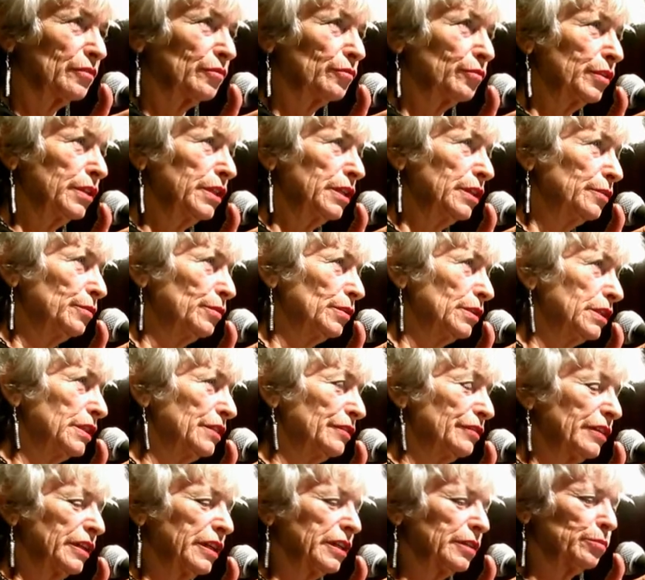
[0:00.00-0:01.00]
We were
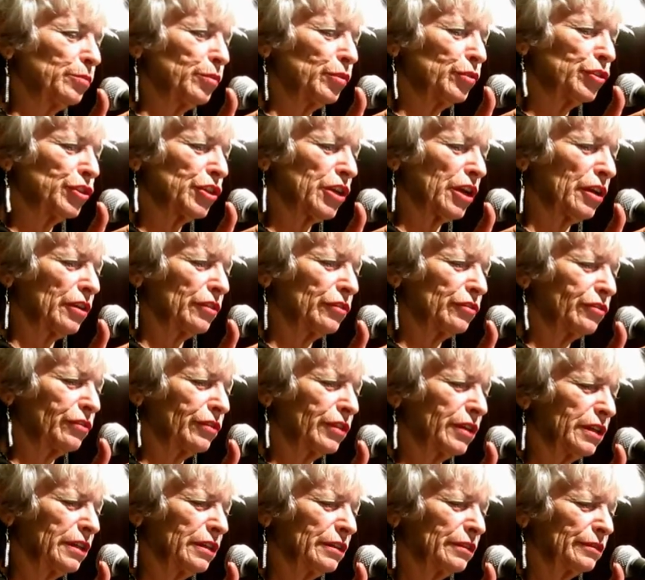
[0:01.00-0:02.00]
living in bush
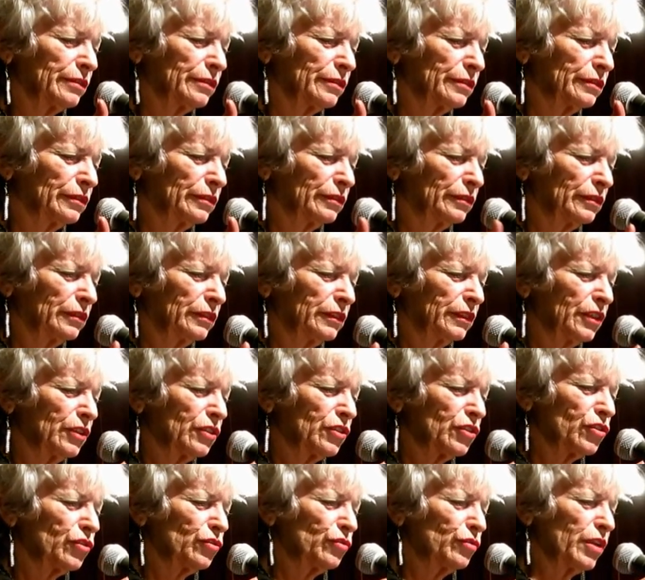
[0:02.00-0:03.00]
country.
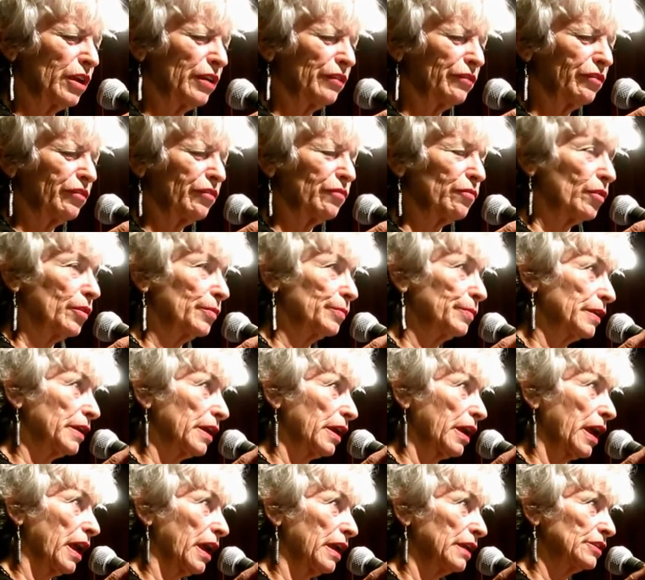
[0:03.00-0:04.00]
Soon everyone
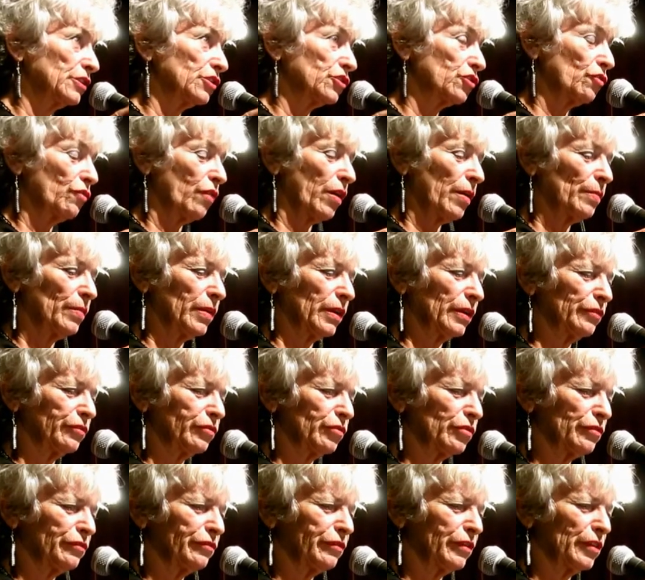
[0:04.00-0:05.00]
began scrambling
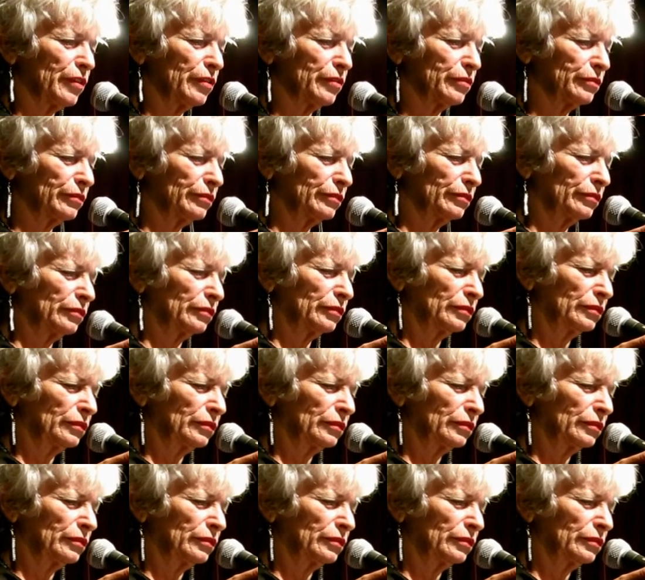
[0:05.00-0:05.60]
for a phone.